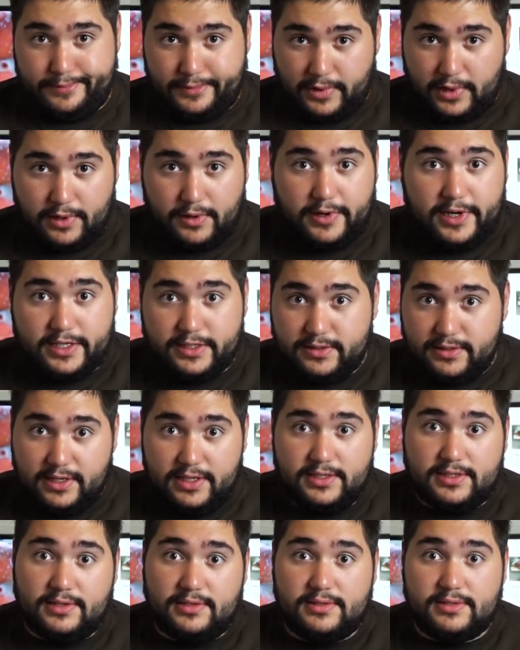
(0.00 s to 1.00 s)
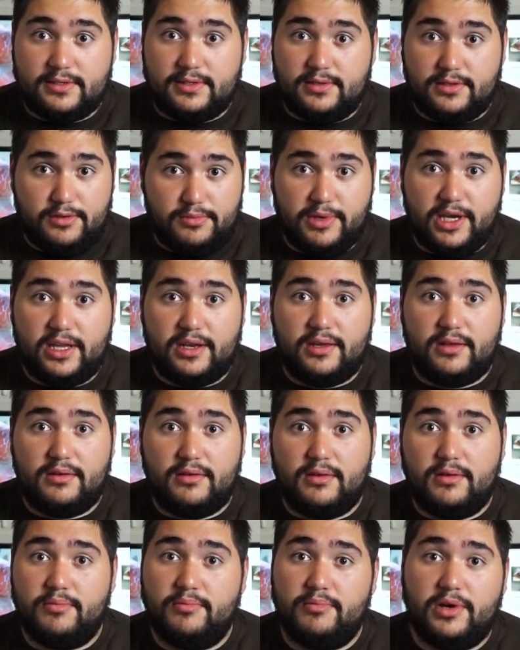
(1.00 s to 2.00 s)
Congratulations, you made it.
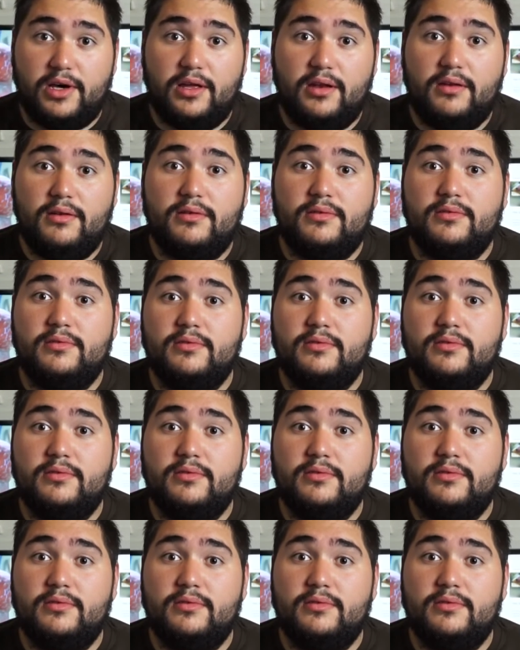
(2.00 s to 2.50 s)
But